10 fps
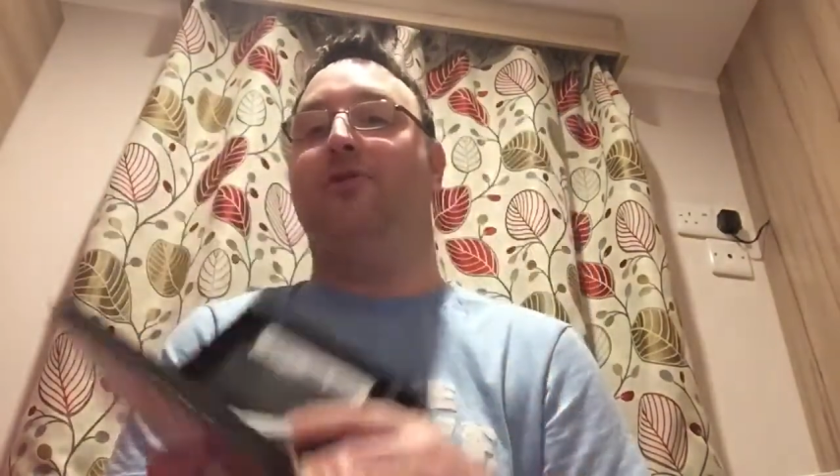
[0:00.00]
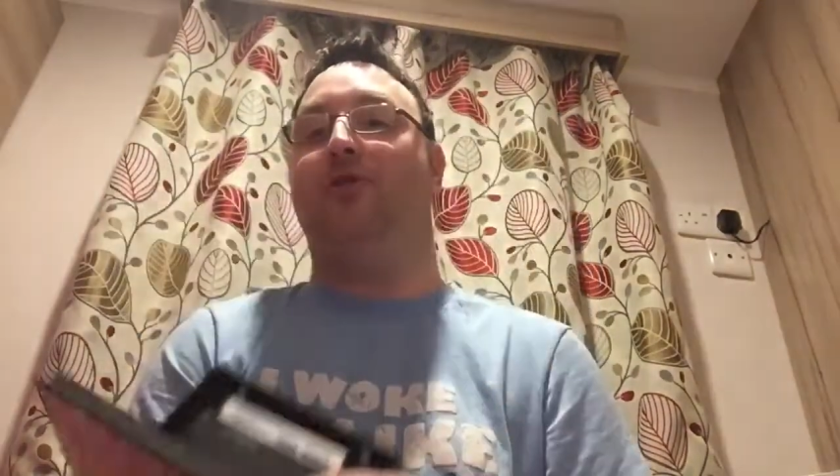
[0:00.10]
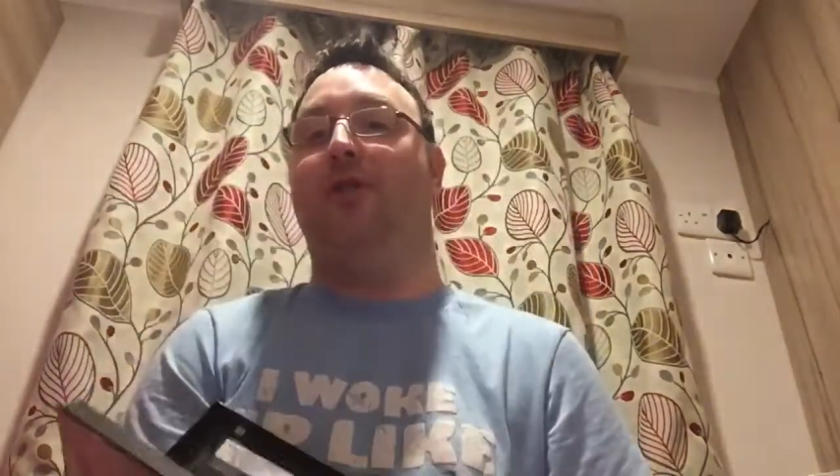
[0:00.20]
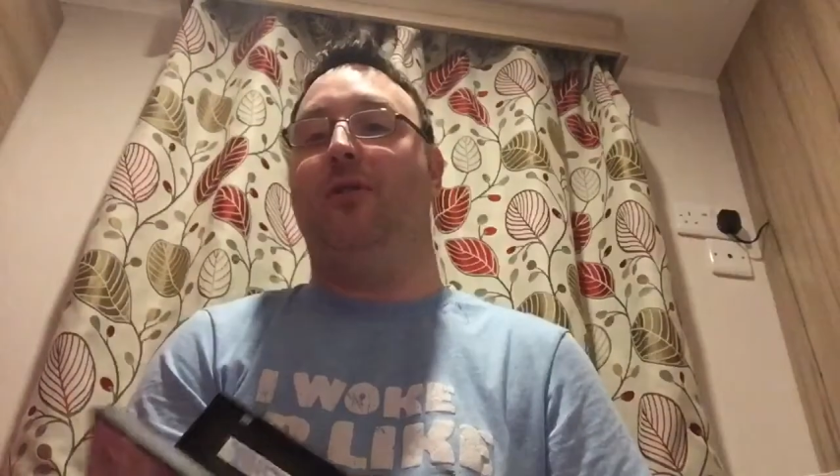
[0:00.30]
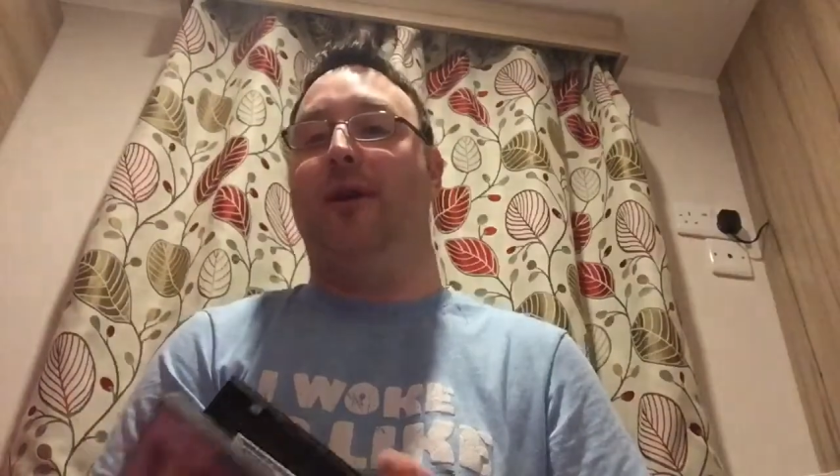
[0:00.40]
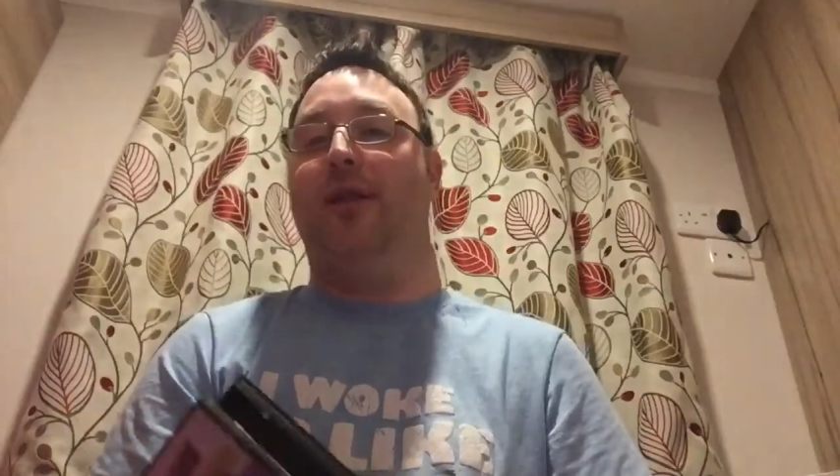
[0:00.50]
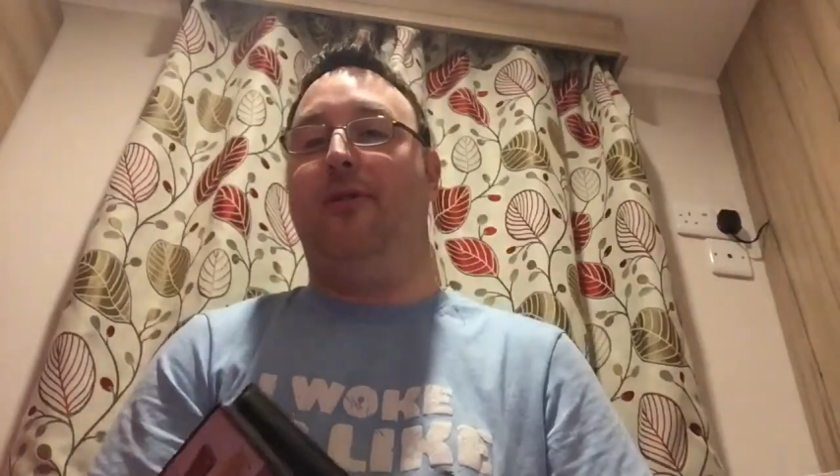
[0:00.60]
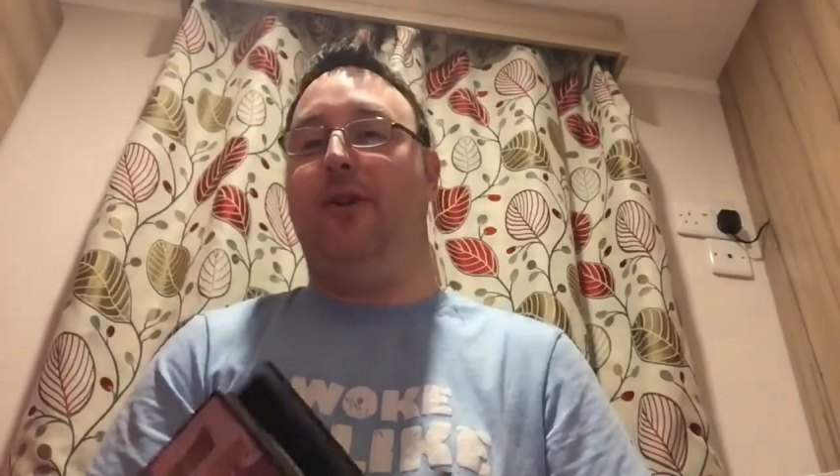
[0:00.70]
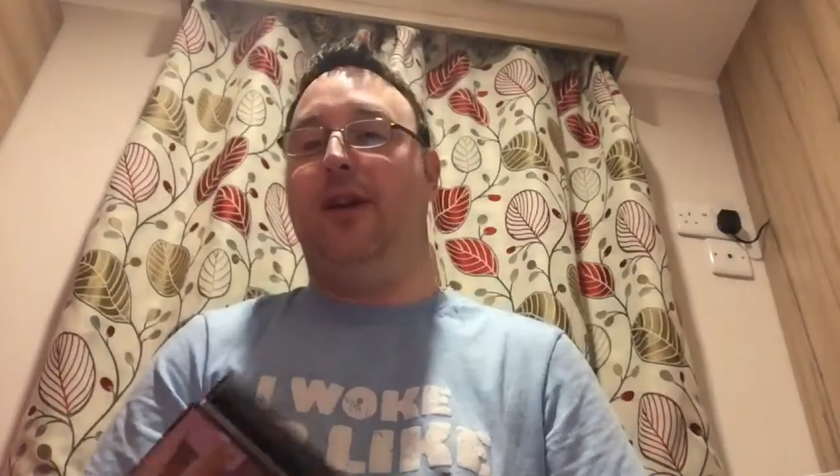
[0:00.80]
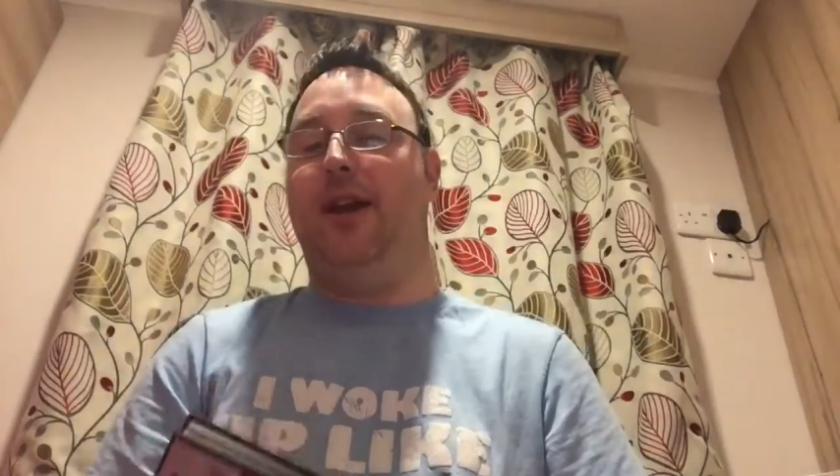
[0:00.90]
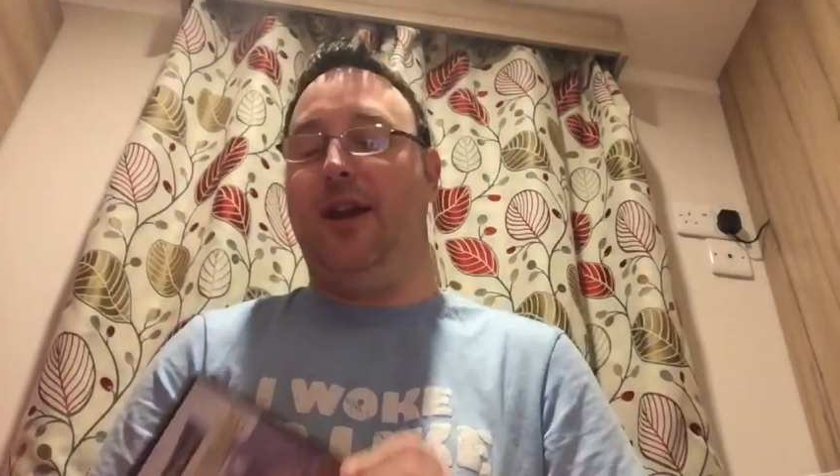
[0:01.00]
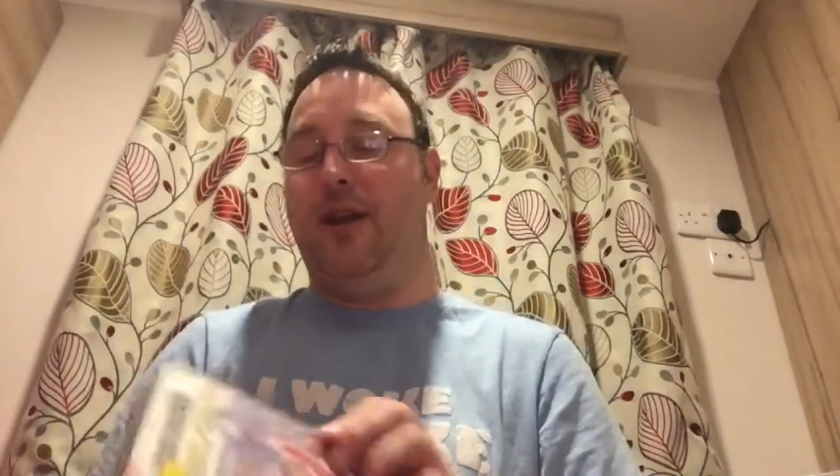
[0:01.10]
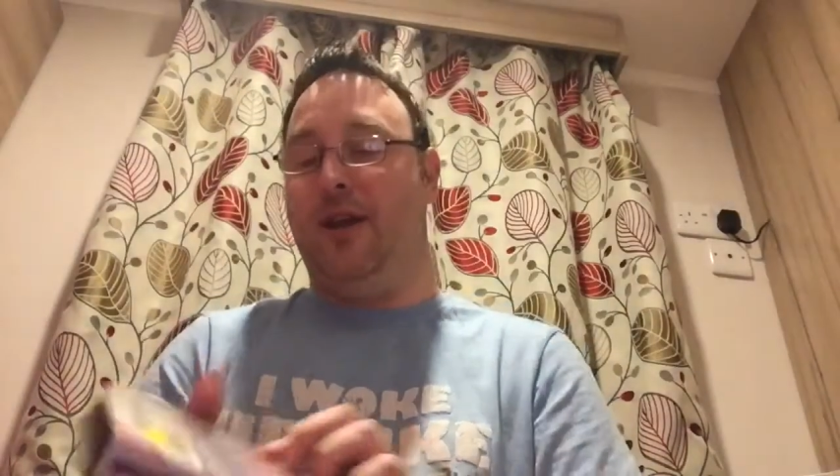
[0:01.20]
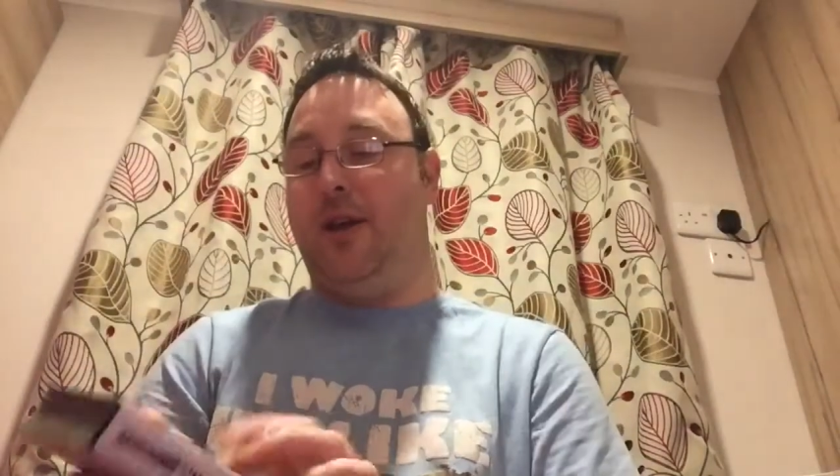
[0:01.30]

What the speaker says: trying to come out the thing again.